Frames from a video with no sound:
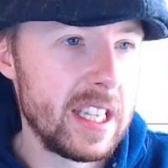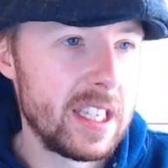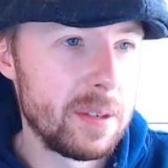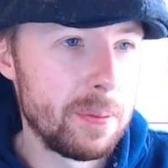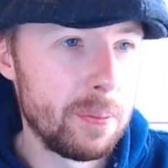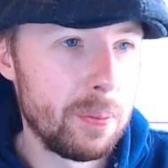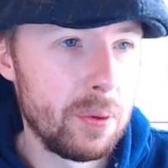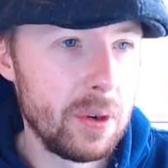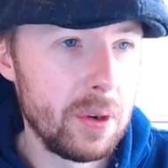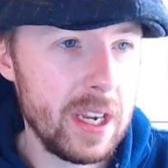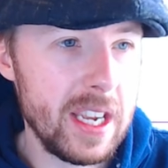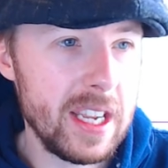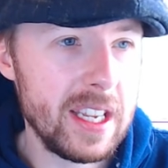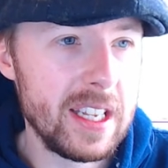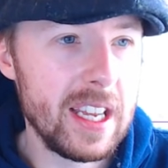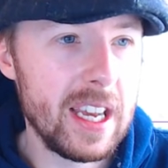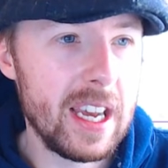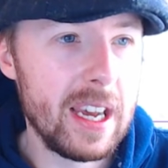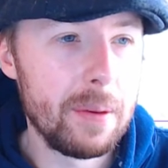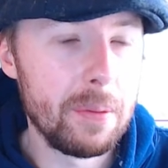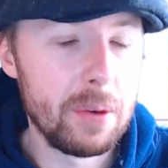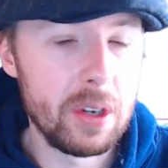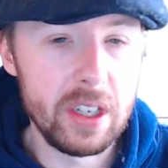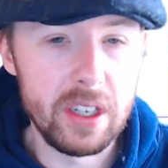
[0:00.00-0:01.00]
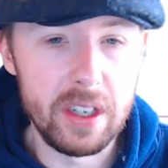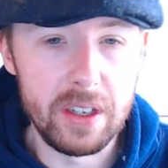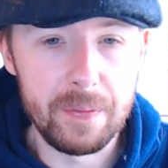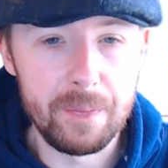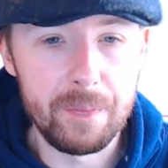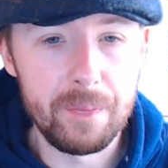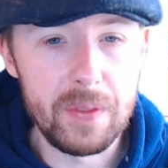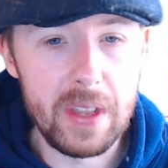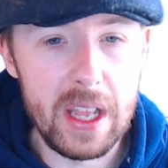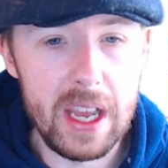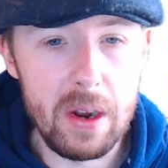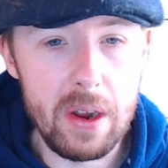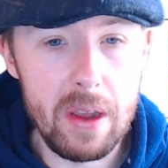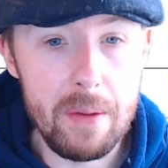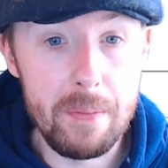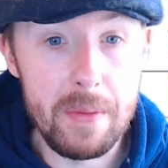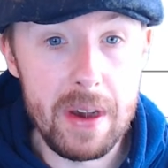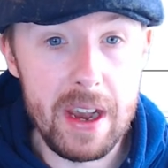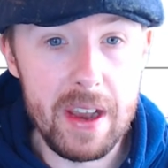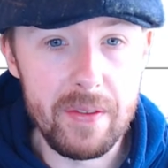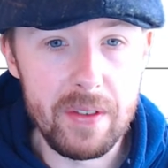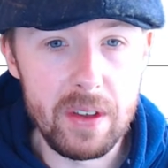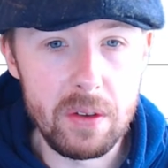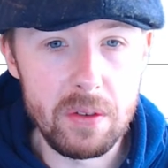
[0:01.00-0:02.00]
pretty damn good now, in my
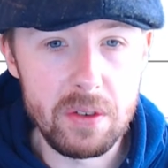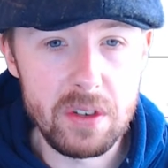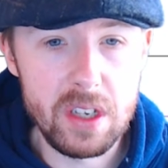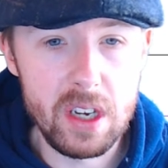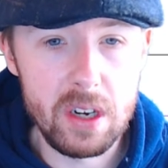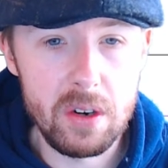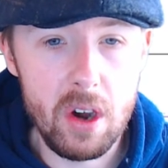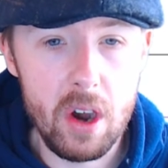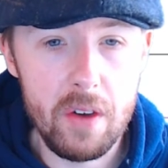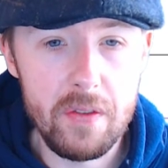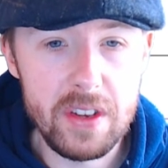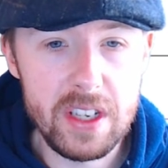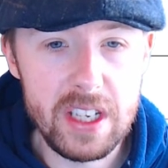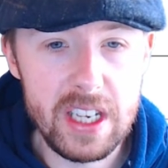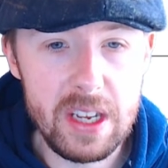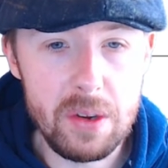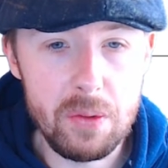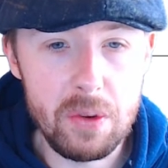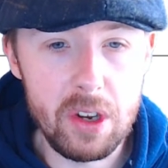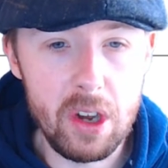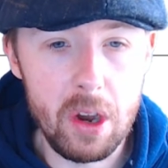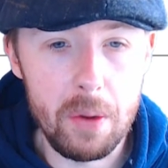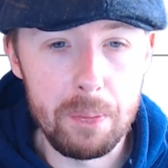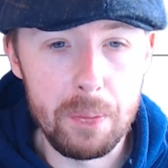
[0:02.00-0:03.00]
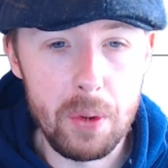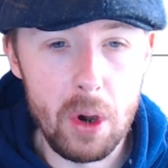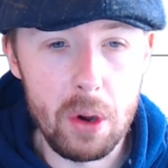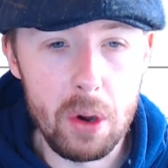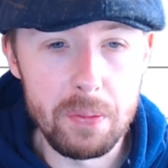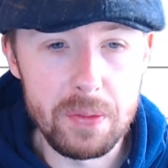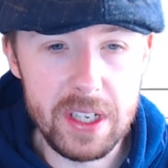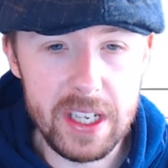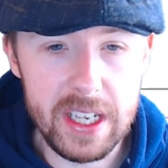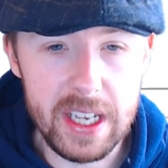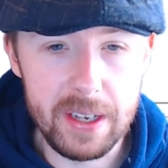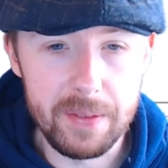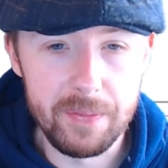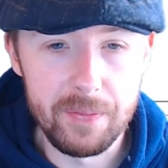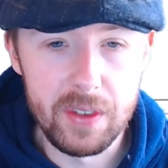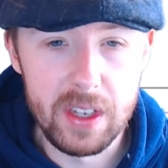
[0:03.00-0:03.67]
view. So obviously we've got bottoms here.